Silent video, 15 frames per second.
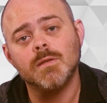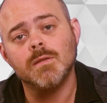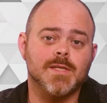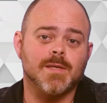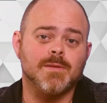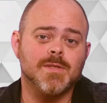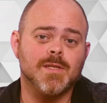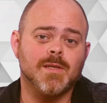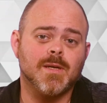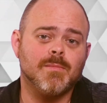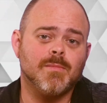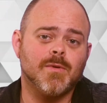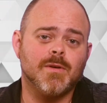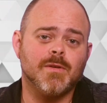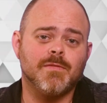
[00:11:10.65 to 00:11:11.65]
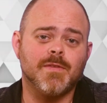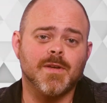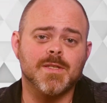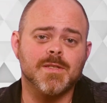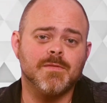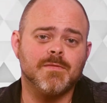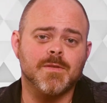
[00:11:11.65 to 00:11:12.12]
Sounds a lot more
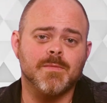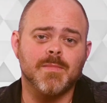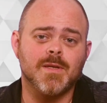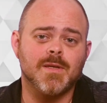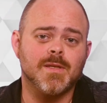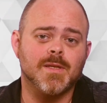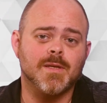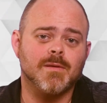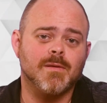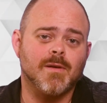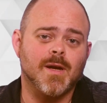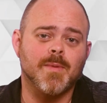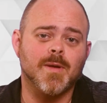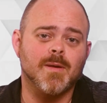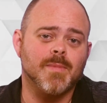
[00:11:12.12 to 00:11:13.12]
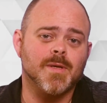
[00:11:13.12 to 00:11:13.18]
effective to me than grabbing